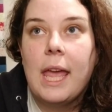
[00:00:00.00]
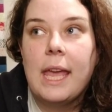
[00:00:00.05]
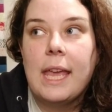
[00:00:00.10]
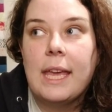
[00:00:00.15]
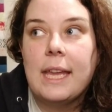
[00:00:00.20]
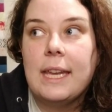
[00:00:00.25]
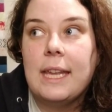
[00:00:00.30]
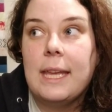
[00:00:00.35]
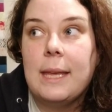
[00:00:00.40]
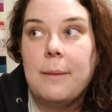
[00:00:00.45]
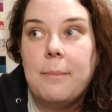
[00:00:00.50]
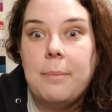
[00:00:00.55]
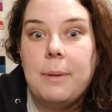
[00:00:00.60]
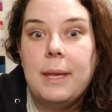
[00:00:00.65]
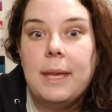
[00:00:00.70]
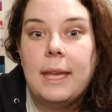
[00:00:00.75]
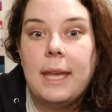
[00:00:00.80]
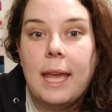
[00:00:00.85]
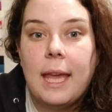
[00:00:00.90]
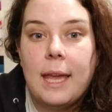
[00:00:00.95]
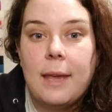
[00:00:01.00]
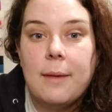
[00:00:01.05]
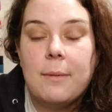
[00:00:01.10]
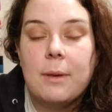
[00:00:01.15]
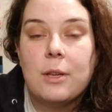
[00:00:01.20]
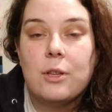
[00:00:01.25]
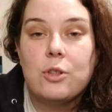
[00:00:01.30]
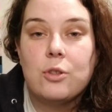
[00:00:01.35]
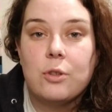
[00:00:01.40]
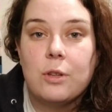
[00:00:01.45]
And it became
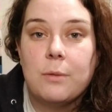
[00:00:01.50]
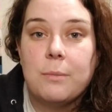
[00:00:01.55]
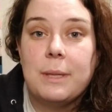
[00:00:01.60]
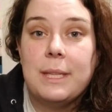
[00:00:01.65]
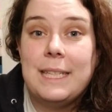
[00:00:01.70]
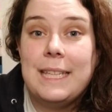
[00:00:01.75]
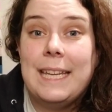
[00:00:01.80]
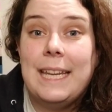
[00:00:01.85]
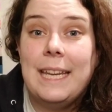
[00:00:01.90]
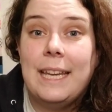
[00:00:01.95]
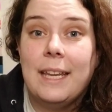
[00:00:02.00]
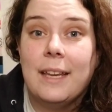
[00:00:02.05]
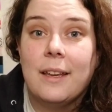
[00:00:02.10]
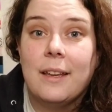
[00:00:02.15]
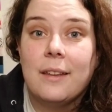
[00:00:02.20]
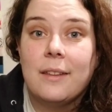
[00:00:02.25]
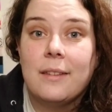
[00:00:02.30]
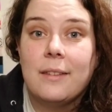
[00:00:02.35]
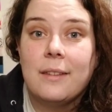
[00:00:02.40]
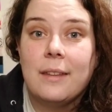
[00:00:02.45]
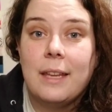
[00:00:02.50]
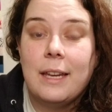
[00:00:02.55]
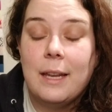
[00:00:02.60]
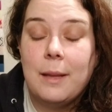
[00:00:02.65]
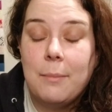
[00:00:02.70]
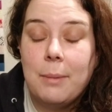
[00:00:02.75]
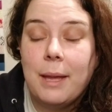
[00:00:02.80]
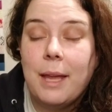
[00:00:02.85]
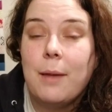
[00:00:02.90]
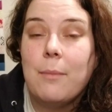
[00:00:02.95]
extremely tedious and
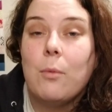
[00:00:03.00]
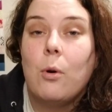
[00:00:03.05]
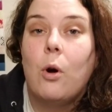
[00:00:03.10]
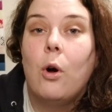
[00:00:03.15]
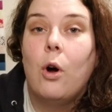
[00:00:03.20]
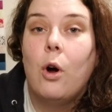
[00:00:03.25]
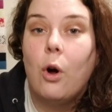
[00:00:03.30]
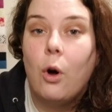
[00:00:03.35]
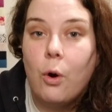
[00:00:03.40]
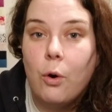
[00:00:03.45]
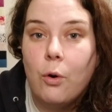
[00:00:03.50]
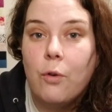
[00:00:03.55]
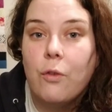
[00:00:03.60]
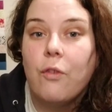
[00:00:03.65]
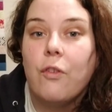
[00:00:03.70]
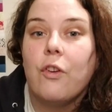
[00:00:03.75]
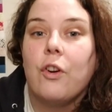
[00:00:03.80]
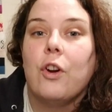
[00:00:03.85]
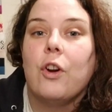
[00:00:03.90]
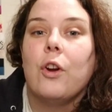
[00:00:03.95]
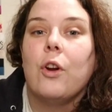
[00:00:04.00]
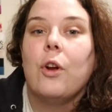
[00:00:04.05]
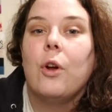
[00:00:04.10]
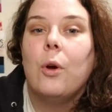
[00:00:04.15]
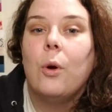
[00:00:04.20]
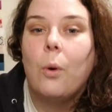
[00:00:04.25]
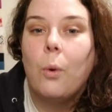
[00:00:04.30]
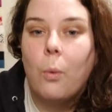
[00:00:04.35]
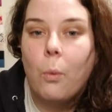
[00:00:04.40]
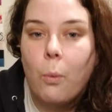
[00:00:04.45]
it became over
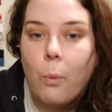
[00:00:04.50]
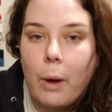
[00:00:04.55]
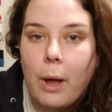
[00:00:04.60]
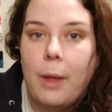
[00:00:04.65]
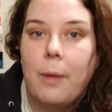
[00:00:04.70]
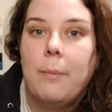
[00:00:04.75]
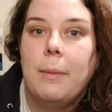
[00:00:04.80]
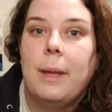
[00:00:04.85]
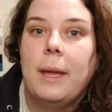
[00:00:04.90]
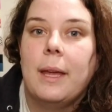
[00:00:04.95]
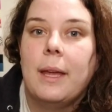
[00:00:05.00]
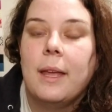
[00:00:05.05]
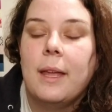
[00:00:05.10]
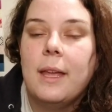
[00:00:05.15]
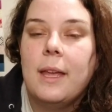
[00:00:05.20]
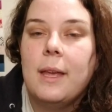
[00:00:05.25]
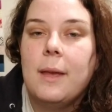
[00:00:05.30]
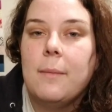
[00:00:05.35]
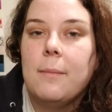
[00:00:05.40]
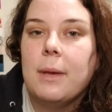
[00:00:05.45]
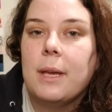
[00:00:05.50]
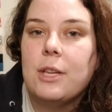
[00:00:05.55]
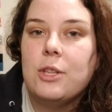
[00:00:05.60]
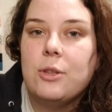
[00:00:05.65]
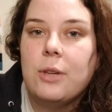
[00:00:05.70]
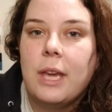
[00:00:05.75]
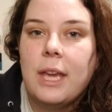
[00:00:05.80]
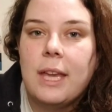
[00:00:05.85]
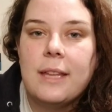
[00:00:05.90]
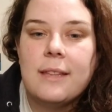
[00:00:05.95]
overwhelming because
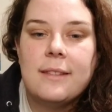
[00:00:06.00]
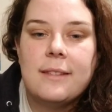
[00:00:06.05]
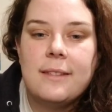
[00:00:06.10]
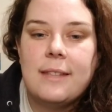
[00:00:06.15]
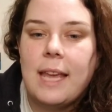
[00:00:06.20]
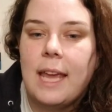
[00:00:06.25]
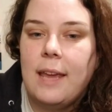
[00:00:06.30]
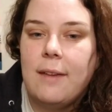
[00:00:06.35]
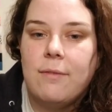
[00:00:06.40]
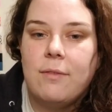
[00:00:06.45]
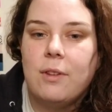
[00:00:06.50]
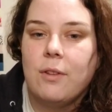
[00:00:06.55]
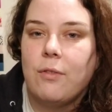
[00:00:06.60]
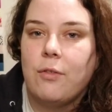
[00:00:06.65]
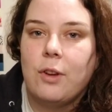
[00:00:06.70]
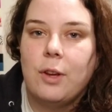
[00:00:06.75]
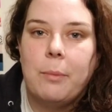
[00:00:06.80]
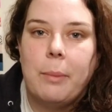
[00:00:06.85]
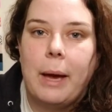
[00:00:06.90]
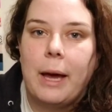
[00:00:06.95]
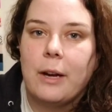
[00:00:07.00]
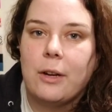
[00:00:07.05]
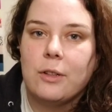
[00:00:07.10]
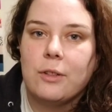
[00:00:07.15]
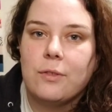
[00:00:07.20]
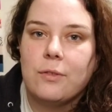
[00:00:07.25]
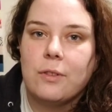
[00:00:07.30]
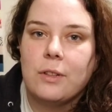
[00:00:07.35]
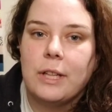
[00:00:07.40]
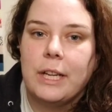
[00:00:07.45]
you can't save the free
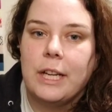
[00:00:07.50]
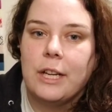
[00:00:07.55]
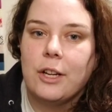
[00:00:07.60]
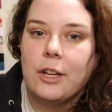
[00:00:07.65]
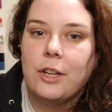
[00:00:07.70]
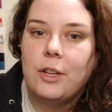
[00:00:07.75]
patterns for later.